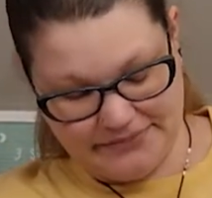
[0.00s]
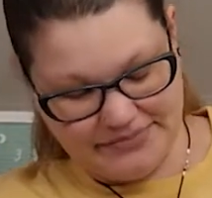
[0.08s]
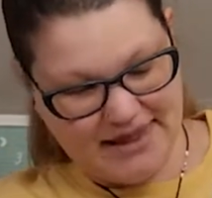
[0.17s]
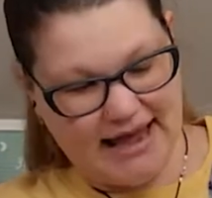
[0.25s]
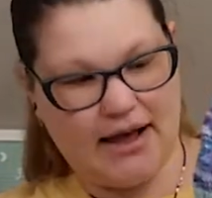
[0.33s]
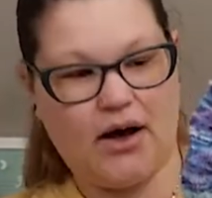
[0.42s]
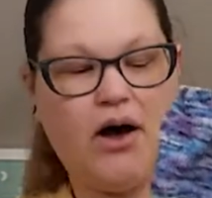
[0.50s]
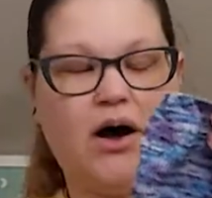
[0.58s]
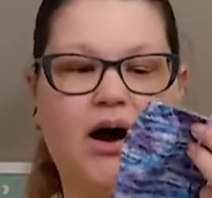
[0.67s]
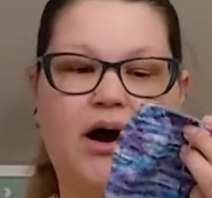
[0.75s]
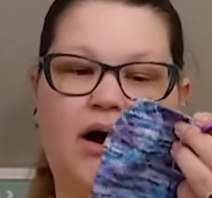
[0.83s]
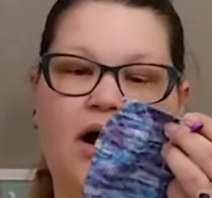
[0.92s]
they
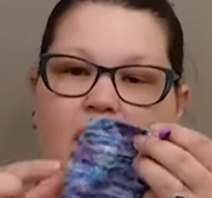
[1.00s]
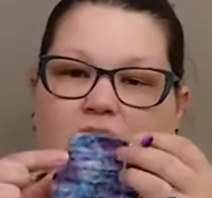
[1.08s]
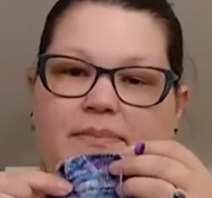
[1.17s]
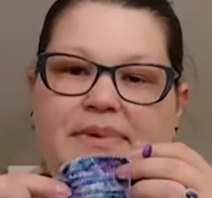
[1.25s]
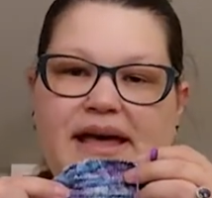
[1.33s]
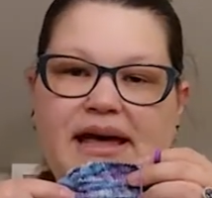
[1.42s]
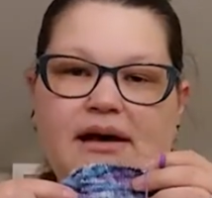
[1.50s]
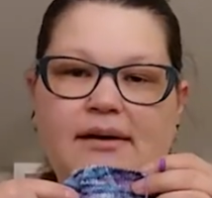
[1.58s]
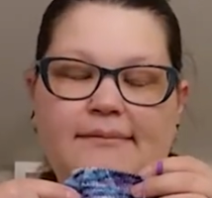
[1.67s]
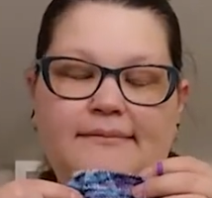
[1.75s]
are Harpy